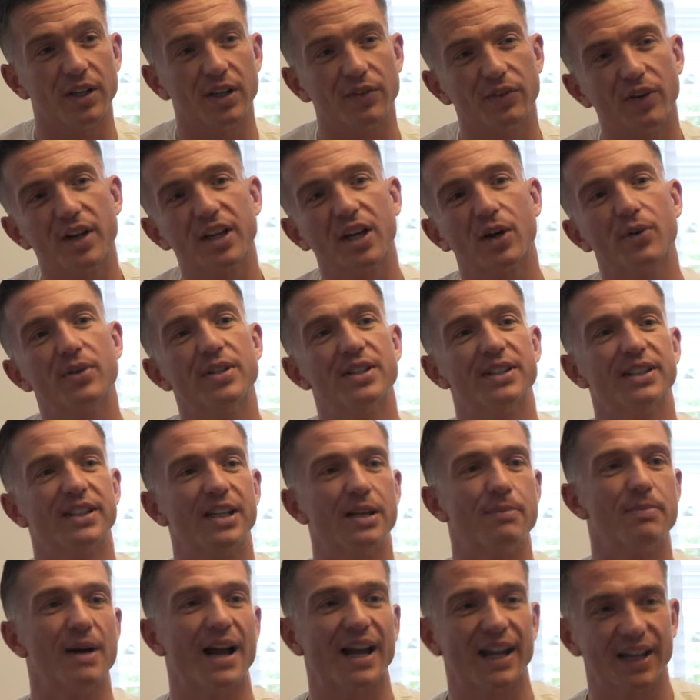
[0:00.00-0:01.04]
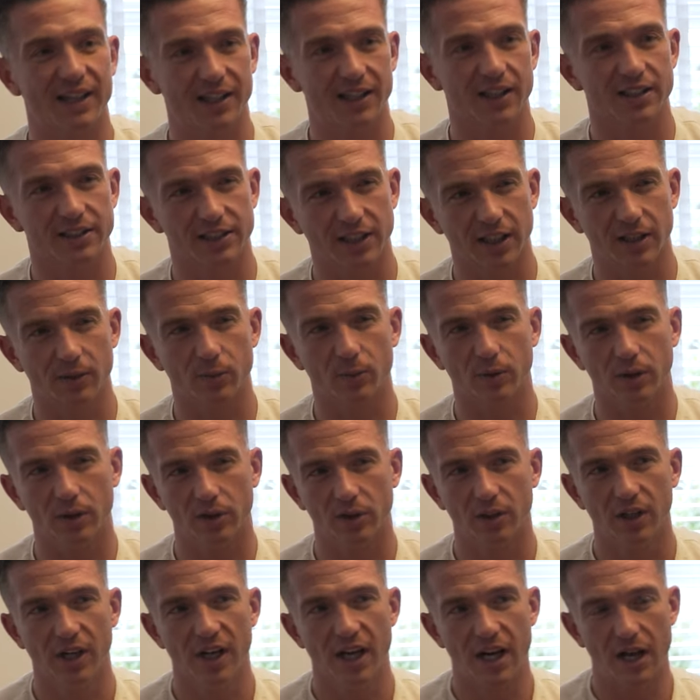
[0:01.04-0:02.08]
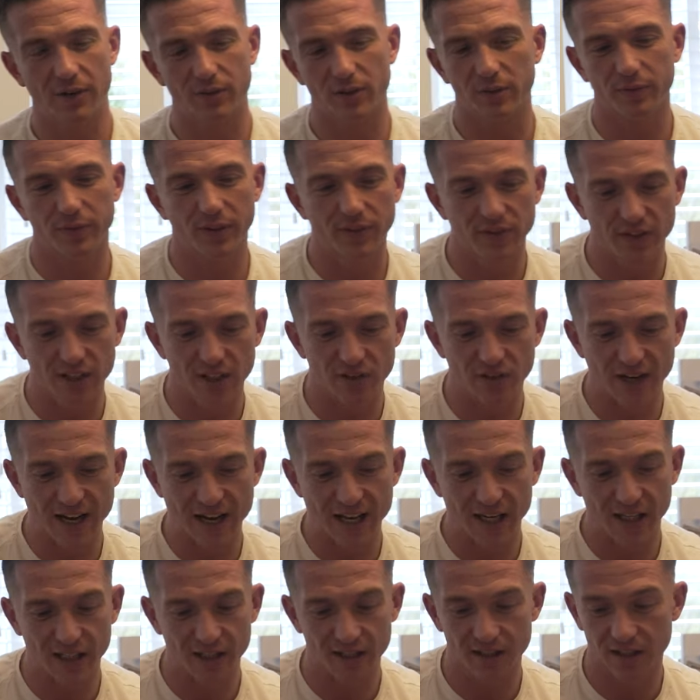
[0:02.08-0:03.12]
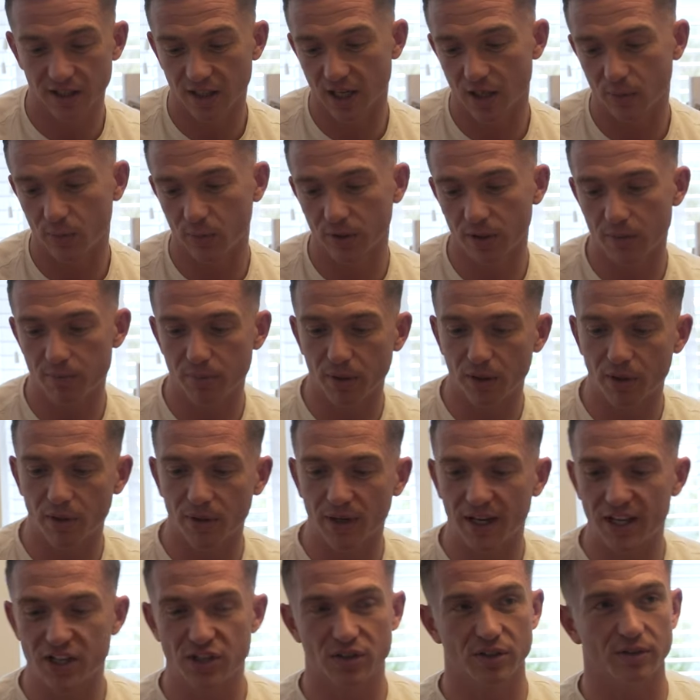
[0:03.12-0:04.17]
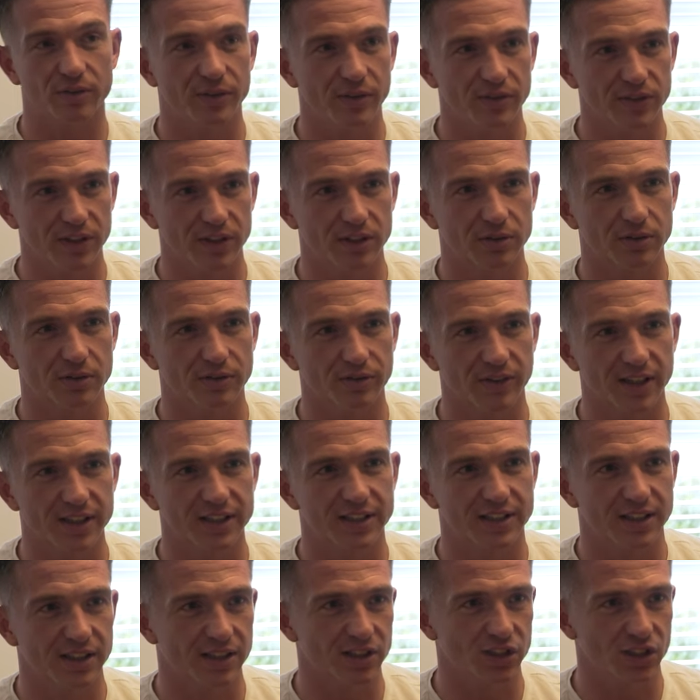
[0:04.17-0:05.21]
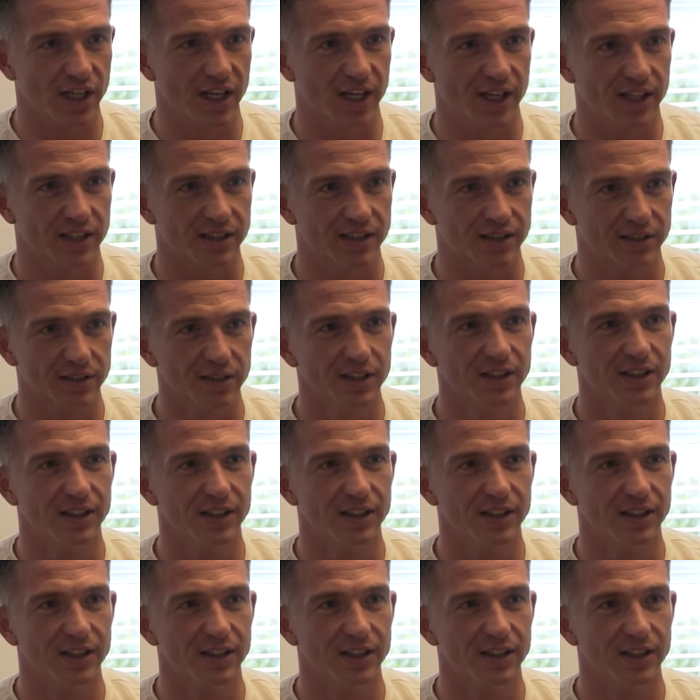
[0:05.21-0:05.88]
If I go into the bank and I say, well, I've got 50 grand and I want to borrow 150 to invest in shares,